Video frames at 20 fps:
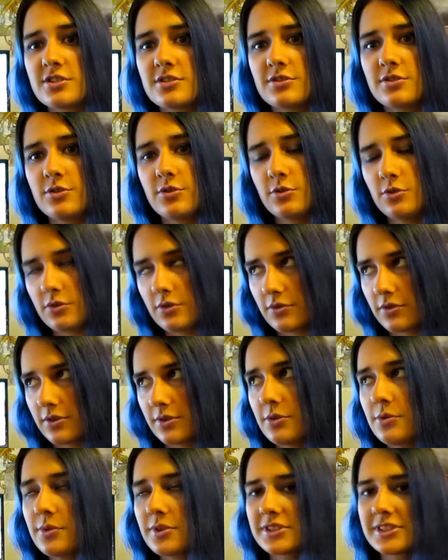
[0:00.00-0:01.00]

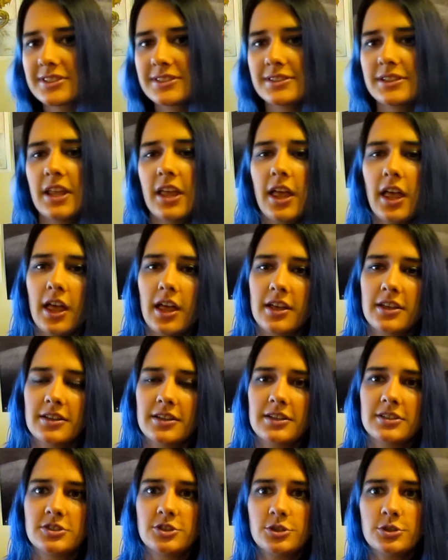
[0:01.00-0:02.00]

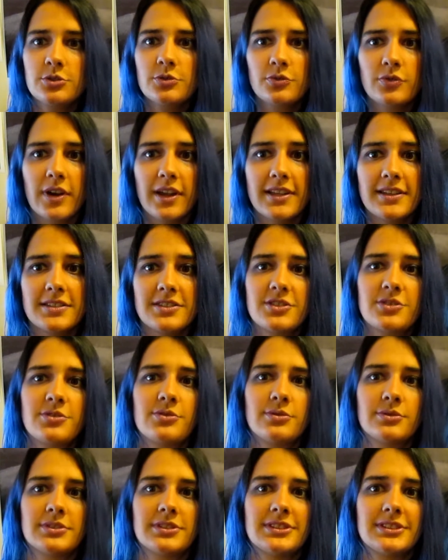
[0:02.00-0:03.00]
true friends who
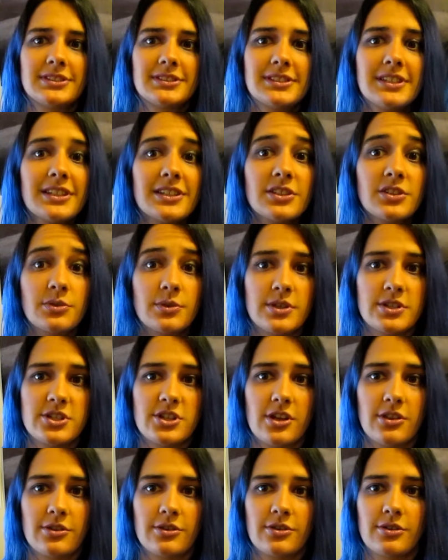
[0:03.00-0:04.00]
will stick to each
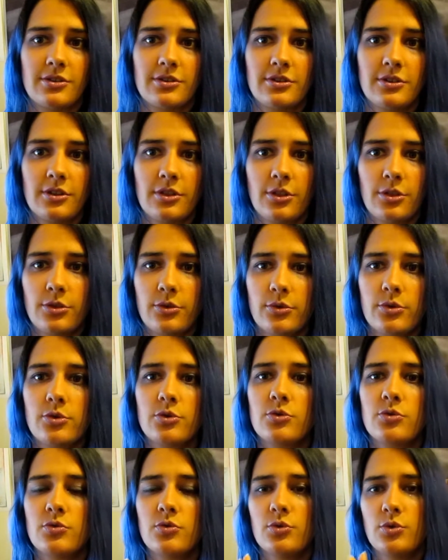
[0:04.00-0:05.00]
other
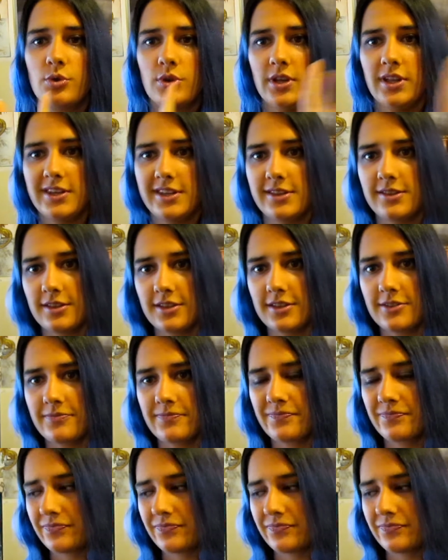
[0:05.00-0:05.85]
through anything,